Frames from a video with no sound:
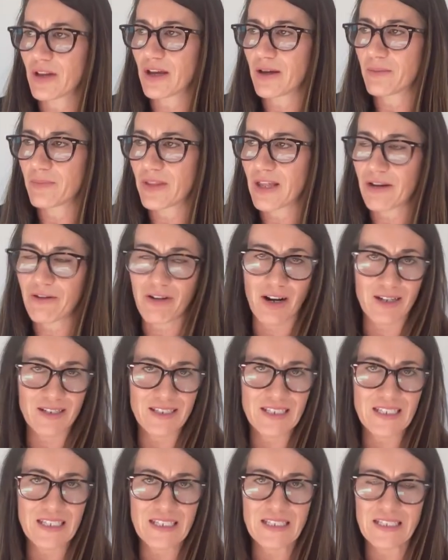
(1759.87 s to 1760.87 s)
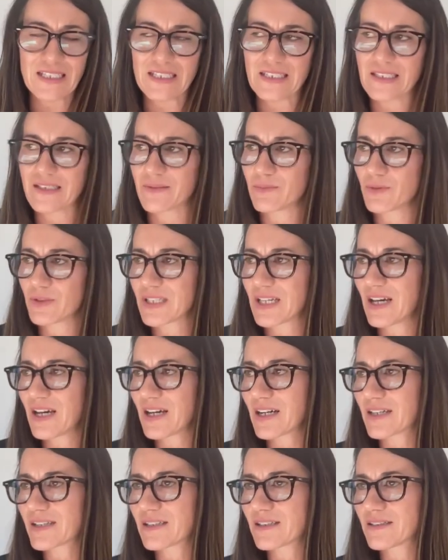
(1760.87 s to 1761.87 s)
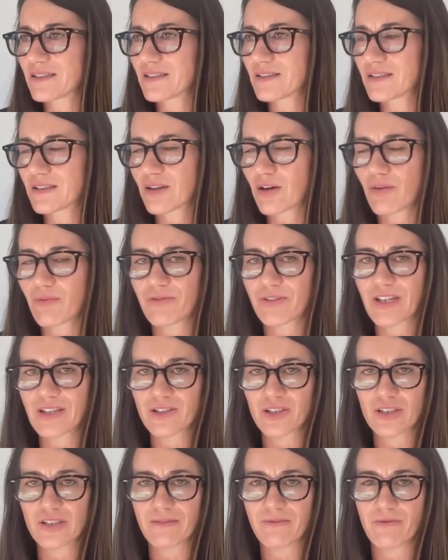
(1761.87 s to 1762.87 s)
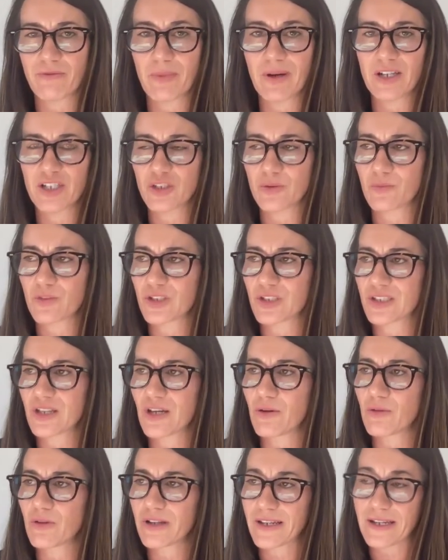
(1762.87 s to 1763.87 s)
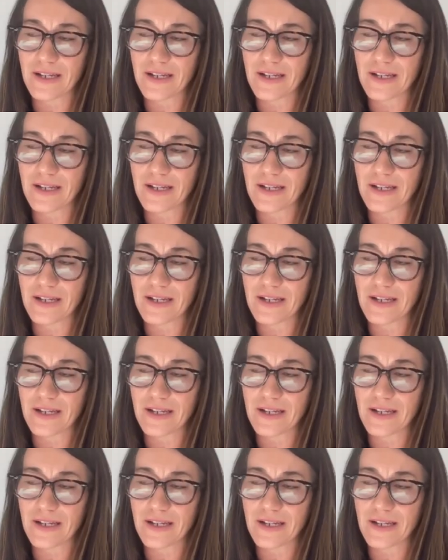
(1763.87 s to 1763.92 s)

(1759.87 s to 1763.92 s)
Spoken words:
Their IT system was hacked and confidential information was stolen,